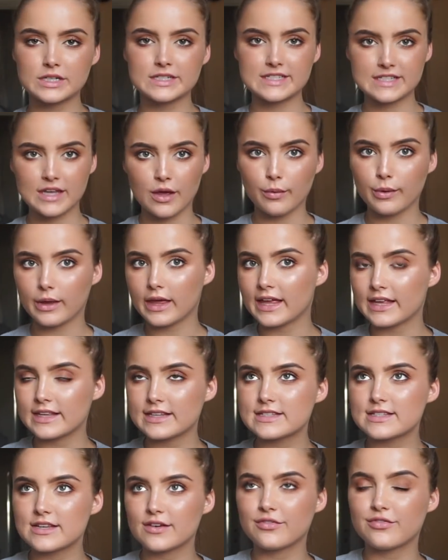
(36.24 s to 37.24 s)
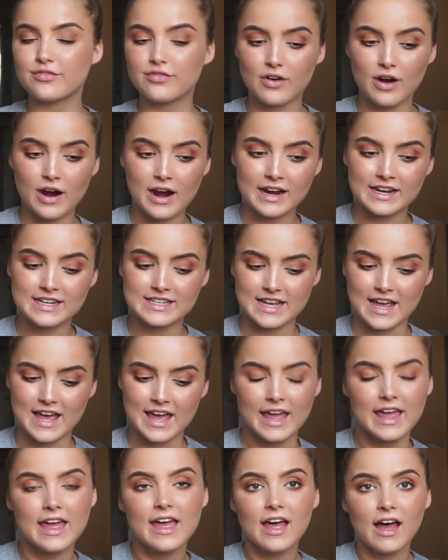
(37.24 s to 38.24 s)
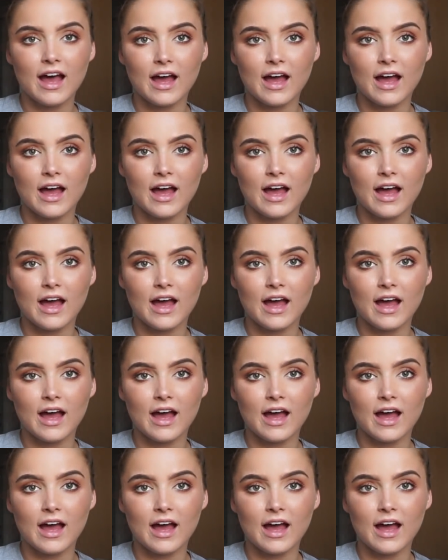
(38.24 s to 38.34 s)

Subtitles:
So it's Friday.